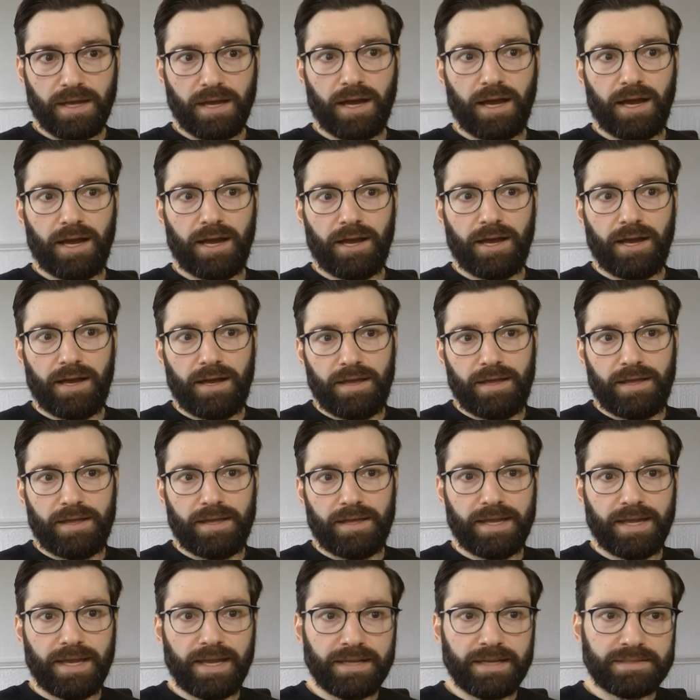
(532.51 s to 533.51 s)
Uh,
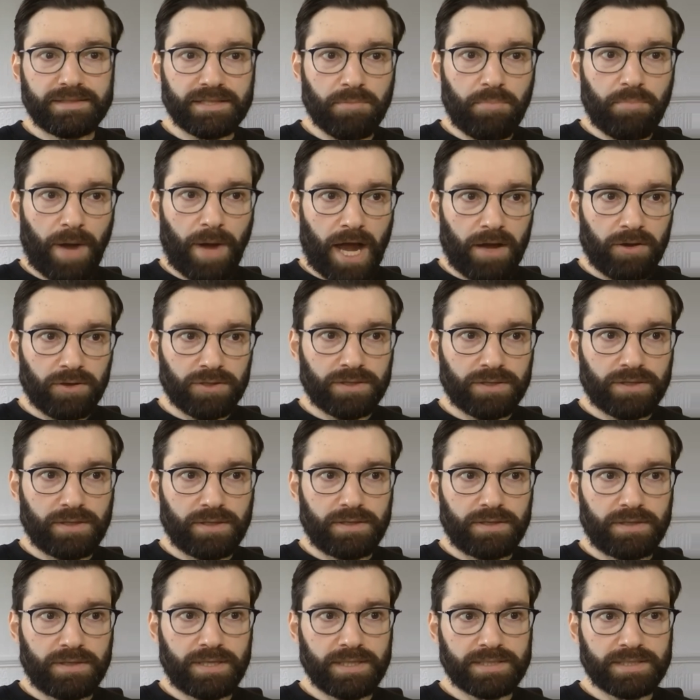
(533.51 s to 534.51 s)
it's about
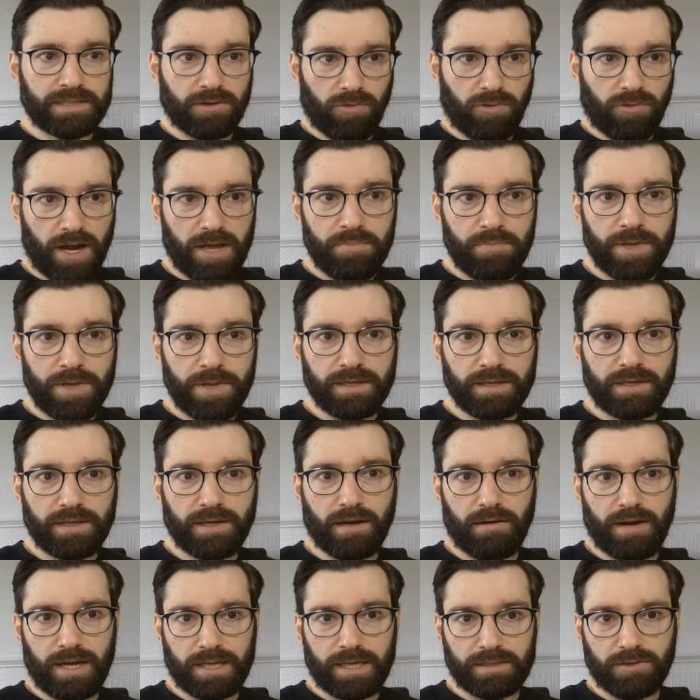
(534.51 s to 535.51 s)
describing,
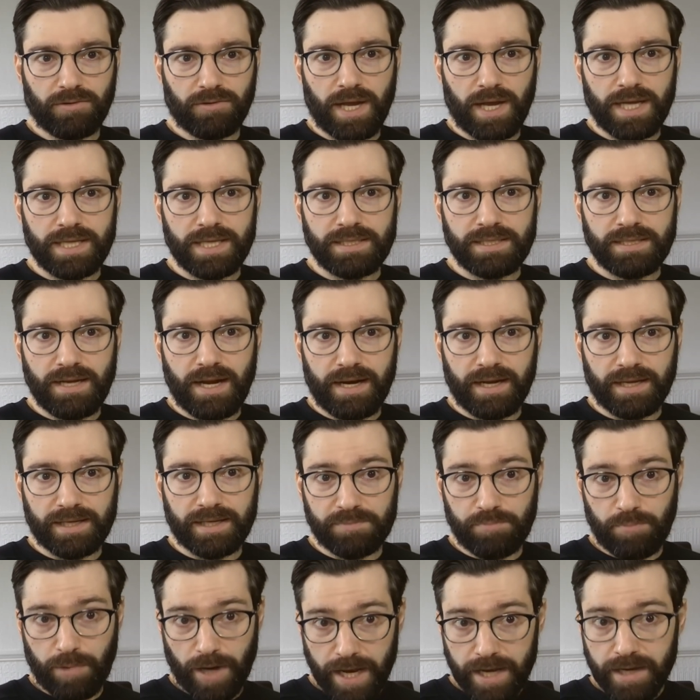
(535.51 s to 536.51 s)
characterizing, and
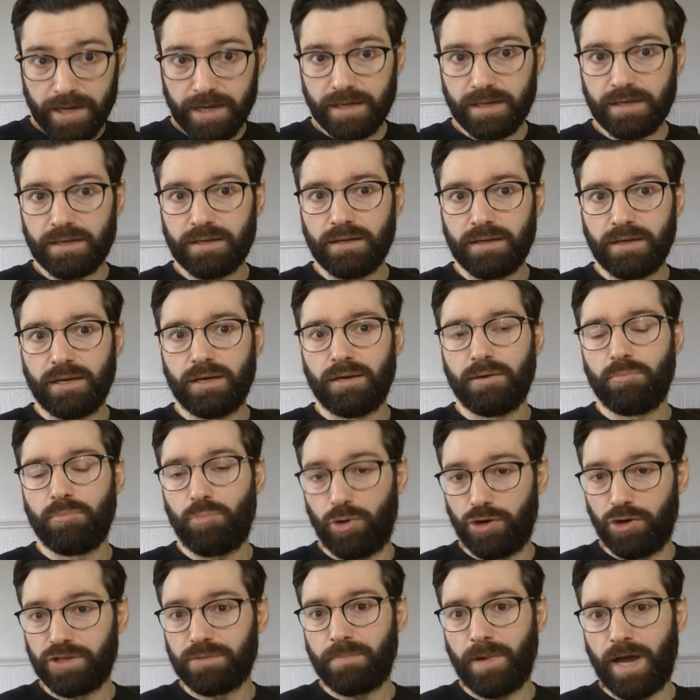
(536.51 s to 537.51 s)
explaining
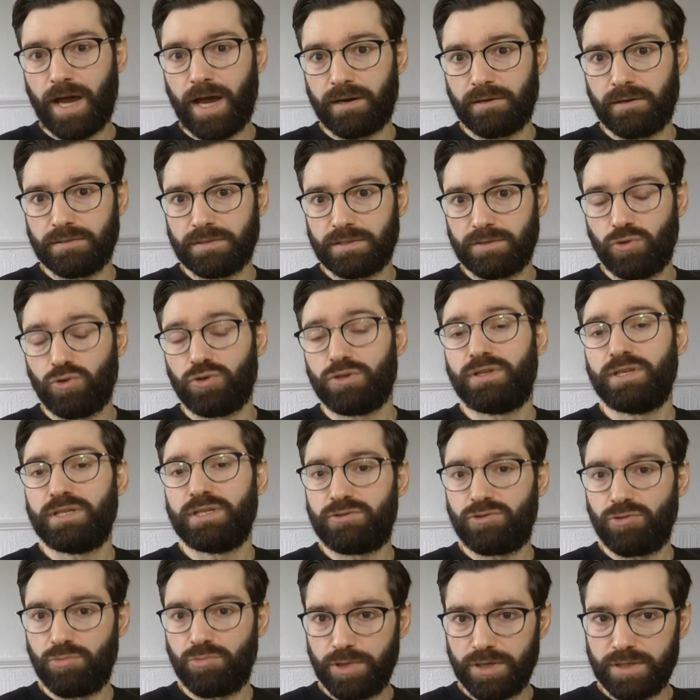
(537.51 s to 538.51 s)
point patterns or
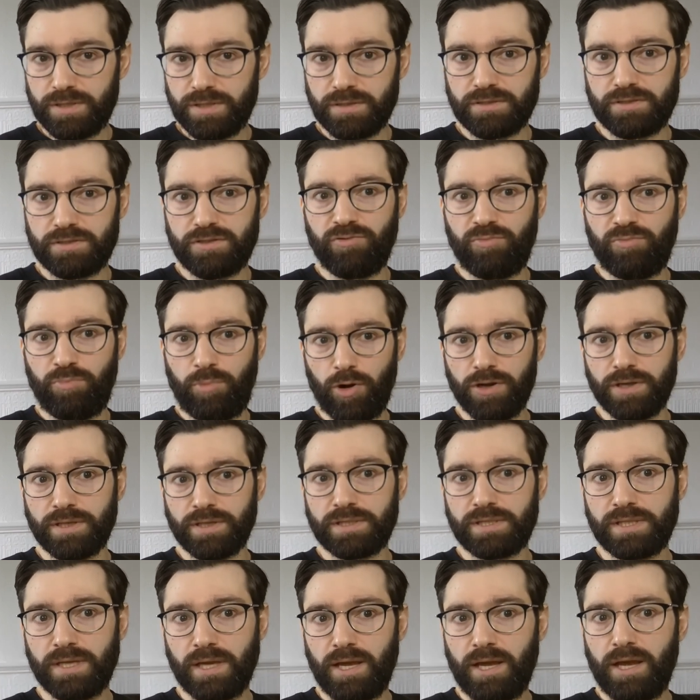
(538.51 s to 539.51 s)
distributions of points